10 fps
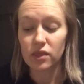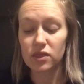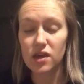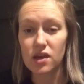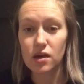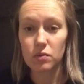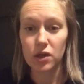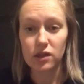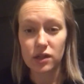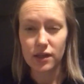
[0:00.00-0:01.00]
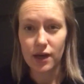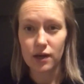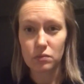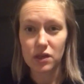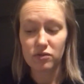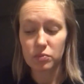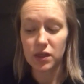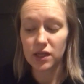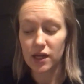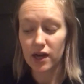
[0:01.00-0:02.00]
The American Academy of
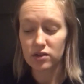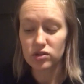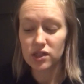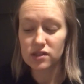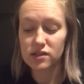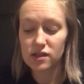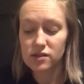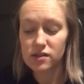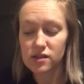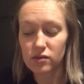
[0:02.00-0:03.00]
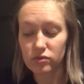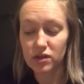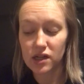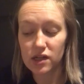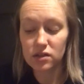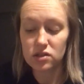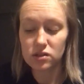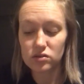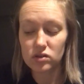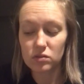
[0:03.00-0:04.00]
Pediatrics tells us that reading to
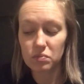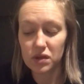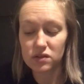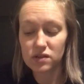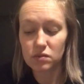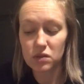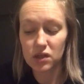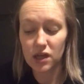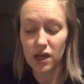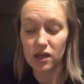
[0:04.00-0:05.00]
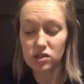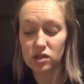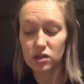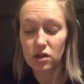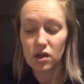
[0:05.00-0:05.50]
children builds communication,